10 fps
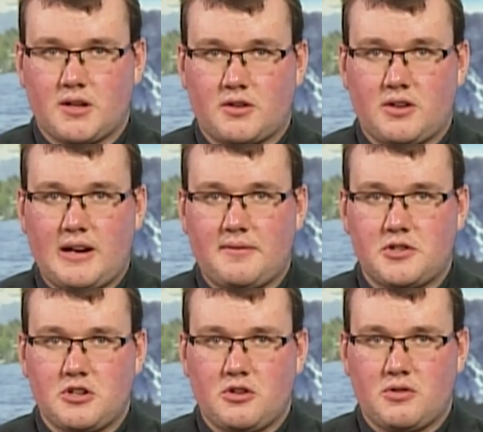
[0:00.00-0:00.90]
Good
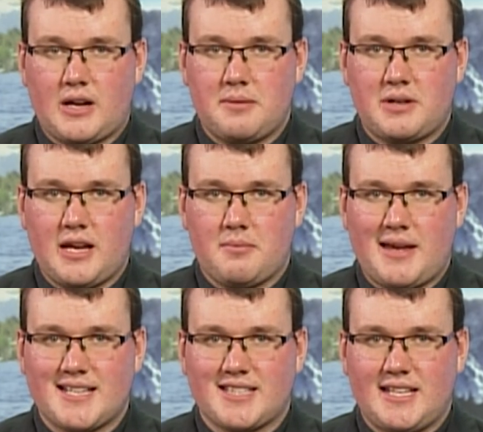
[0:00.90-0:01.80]
afternoon, I'm Cael
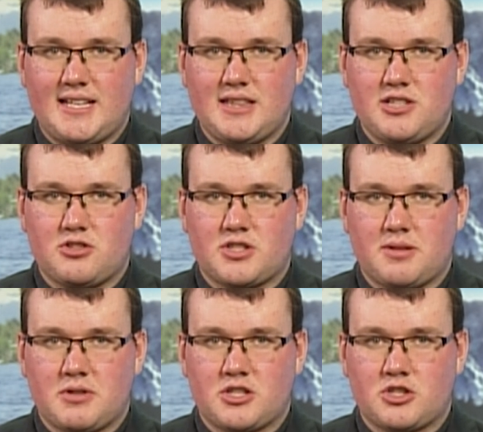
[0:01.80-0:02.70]
Maslin, and these are
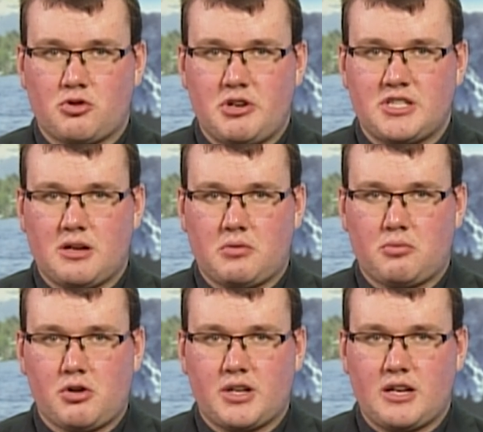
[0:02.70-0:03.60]
some of the stories that we're
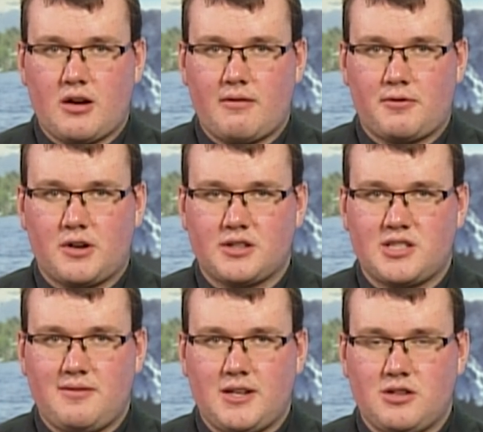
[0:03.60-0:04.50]
working on for our
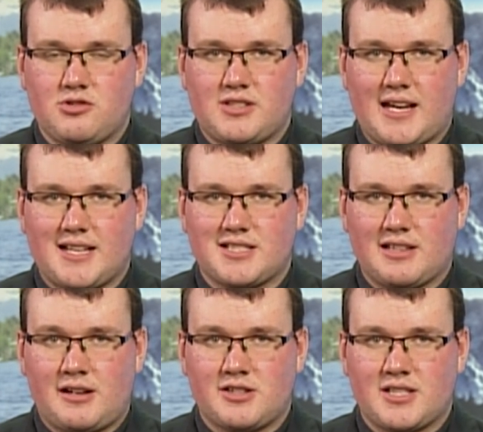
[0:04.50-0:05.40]
TV newscast
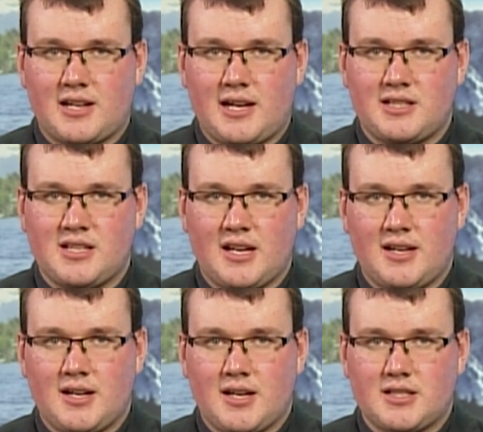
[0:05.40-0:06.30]
later tonight.
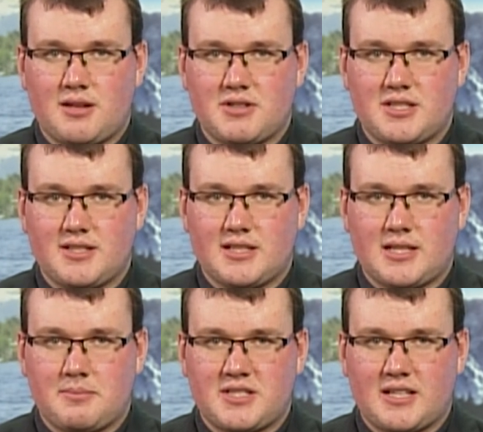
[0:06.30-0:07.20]
Terrace's
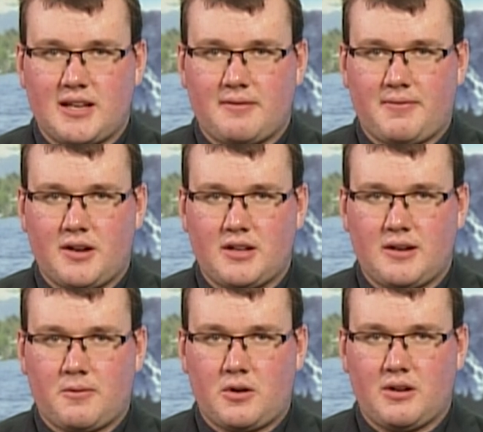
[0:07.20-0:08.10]
attempts to get
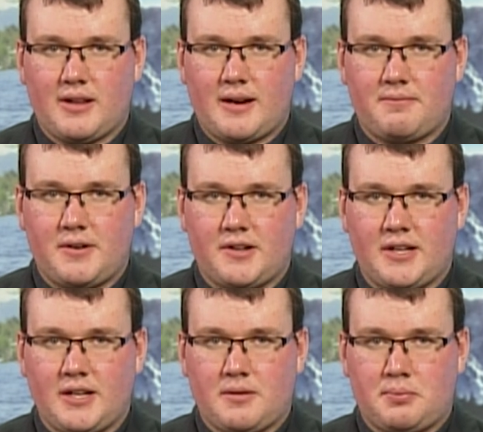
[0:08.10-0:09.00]
funding for a Lanphier
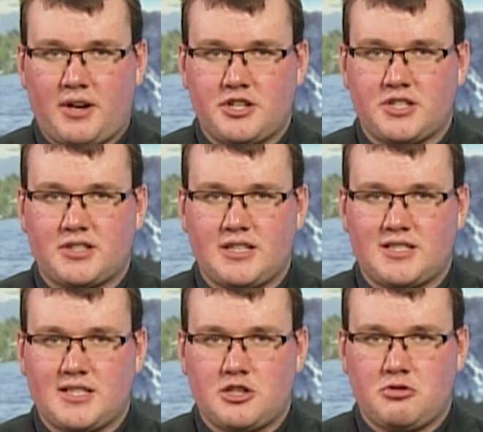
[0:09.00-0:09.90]
Hill project
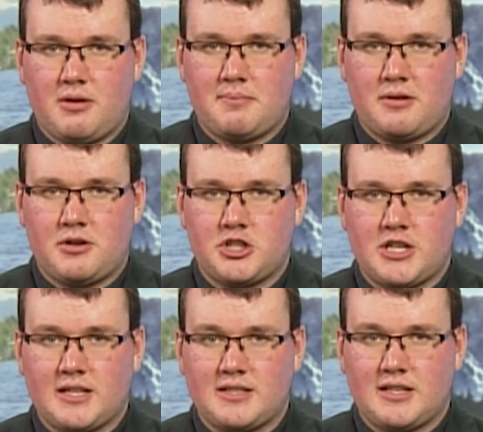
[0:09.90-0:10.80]
is said to have been
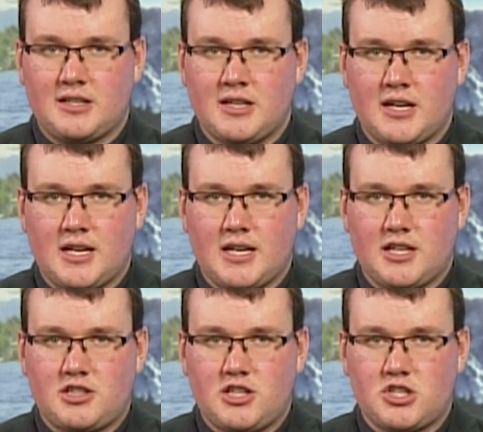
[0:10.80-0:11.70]
rejected.
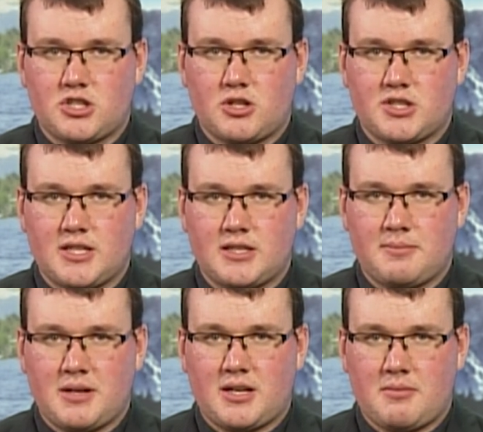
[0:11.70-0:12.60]
Changes are said to
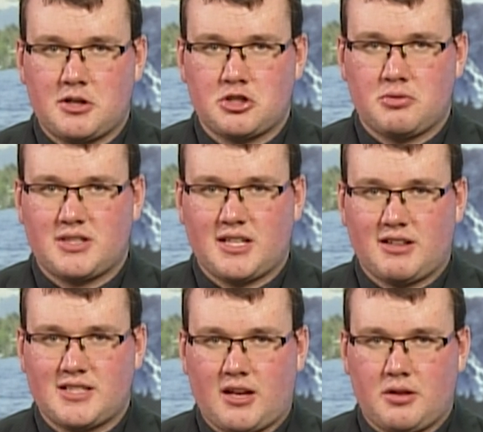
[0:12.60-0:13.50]
be coming to a
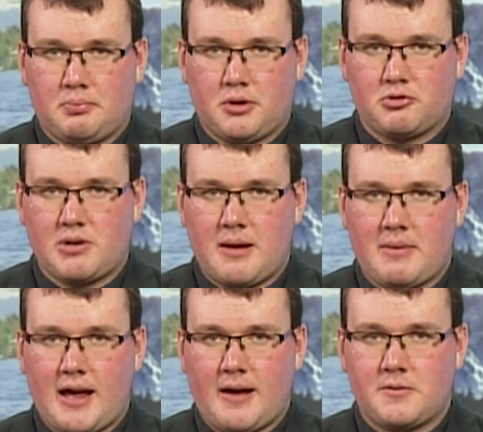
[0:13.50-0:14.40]
TELUS health program
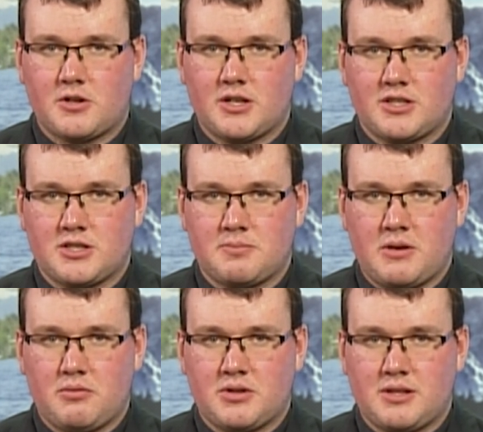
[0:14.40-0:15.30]
after a
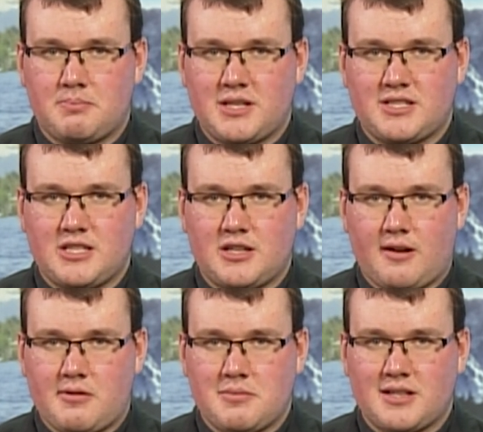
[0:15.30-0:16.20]
dispute with the BC
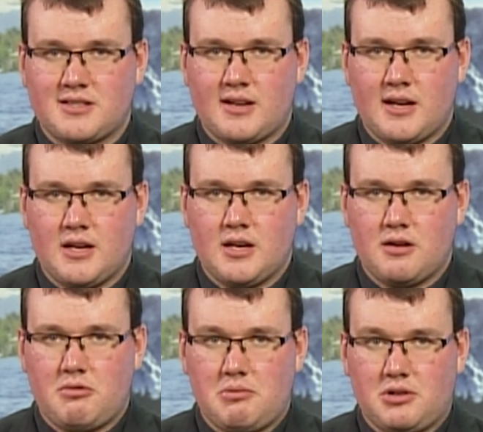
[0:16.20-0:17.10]
government.
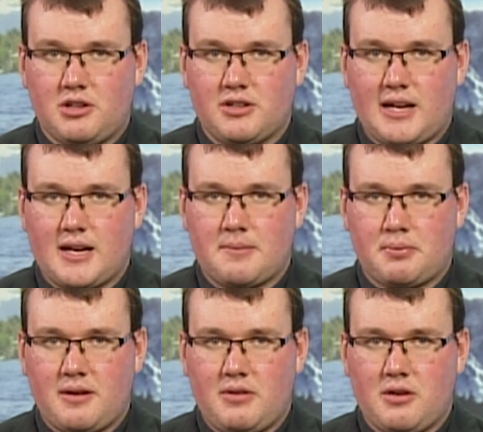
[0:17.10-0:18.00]
We will look at a
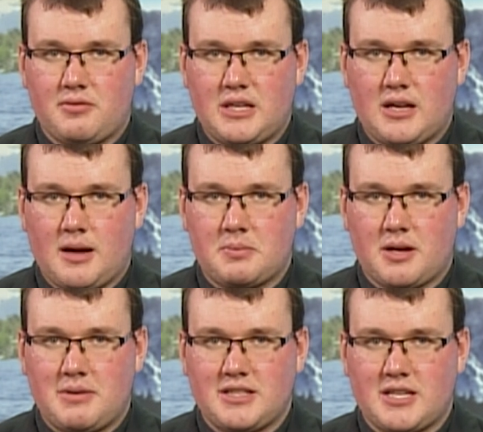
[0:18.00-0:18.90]
preview of the
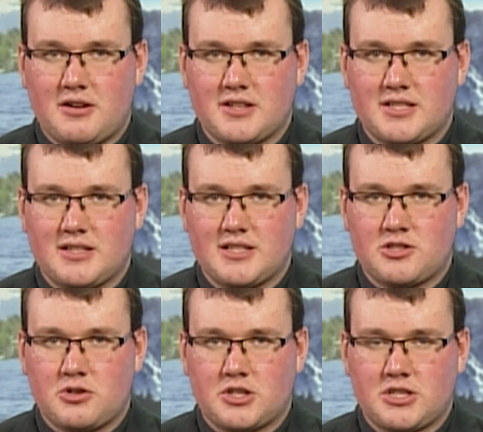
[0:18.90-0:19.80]
upcoming Terrace
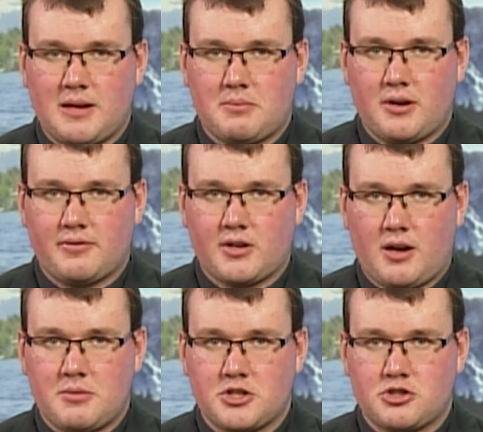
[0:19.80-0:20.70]
District Chamber of
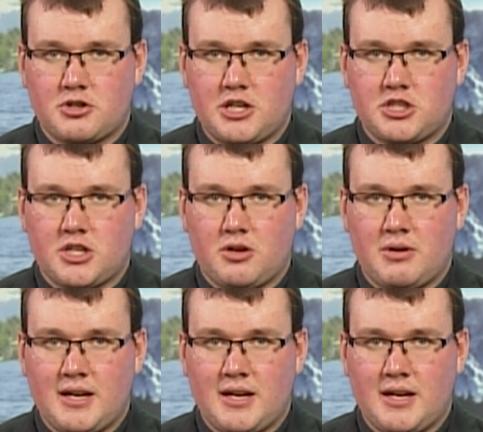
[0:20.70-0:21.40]
Commerce trade show,